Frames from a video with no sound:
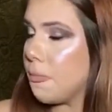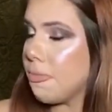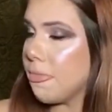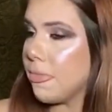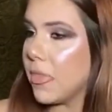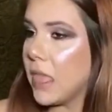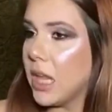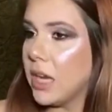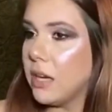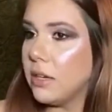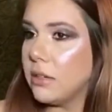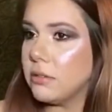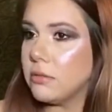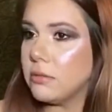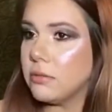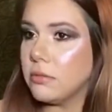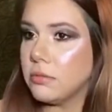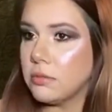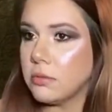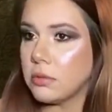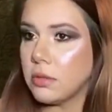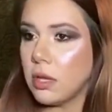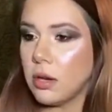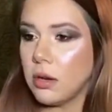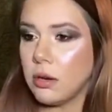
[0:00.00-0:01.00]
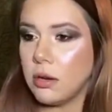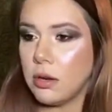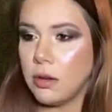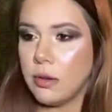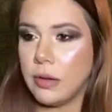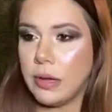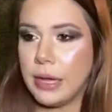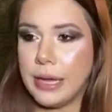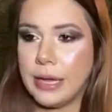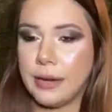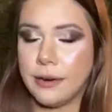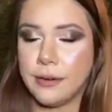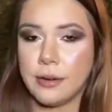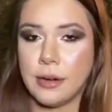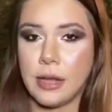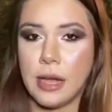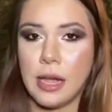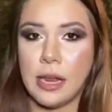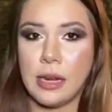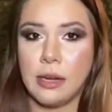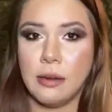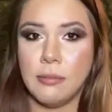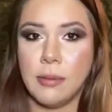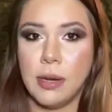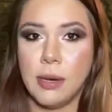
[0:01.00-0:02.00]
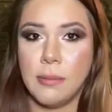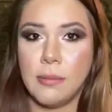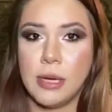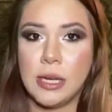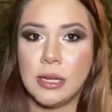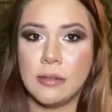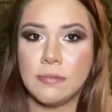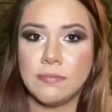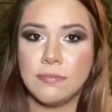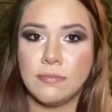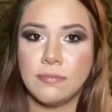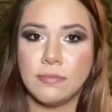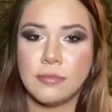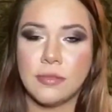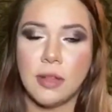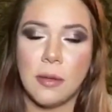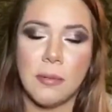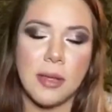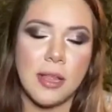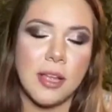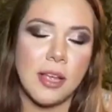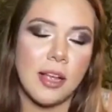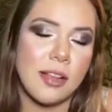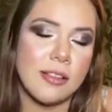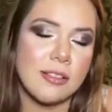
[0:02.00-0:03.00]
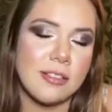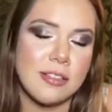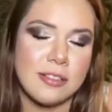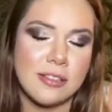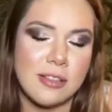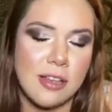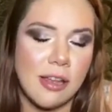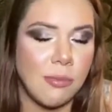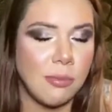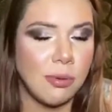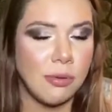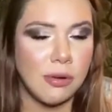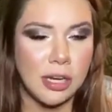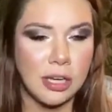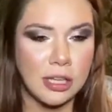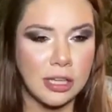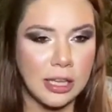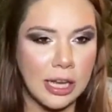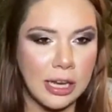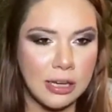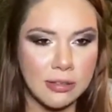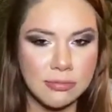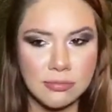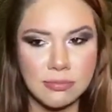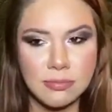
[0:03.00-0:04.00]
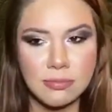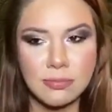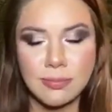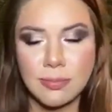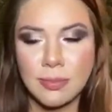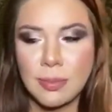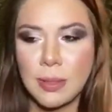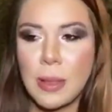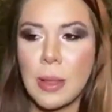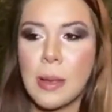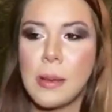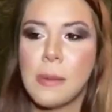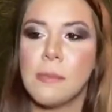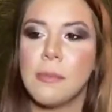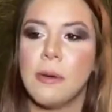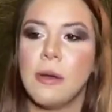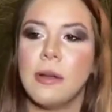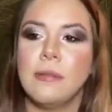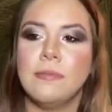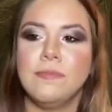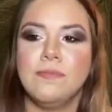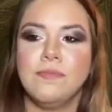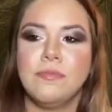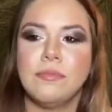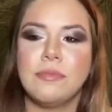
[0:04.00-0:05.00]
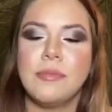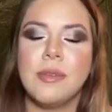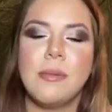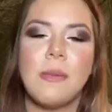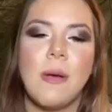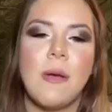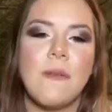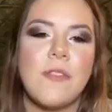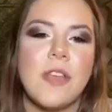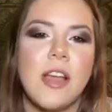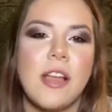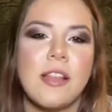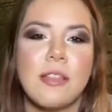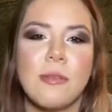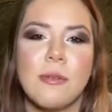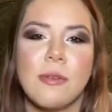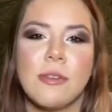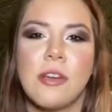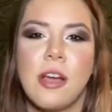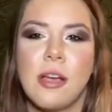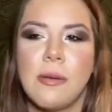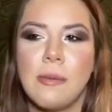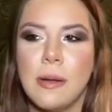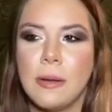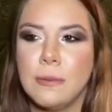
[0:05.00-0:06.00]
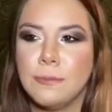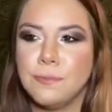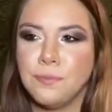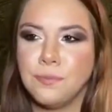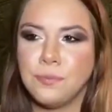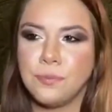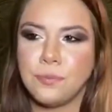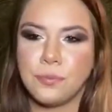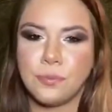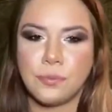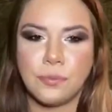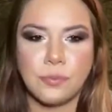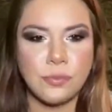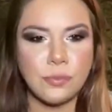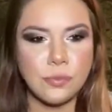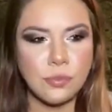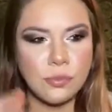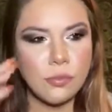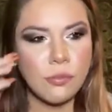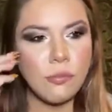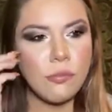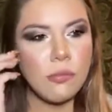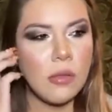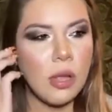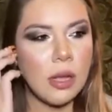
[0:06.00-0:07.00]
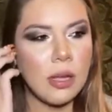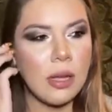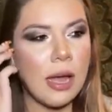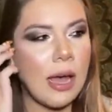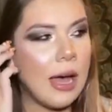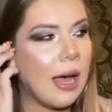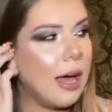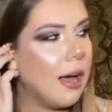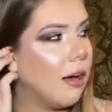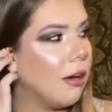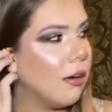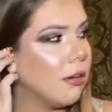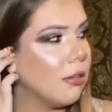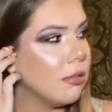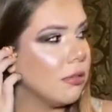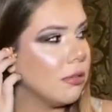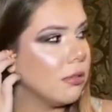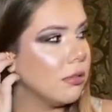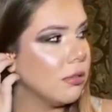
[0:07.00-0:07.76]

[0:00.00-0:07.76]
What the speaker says: Like, I don't know, 8 or 9 maybe. I mean, I guess it's not pretty late. But me and my fiance were talking about how,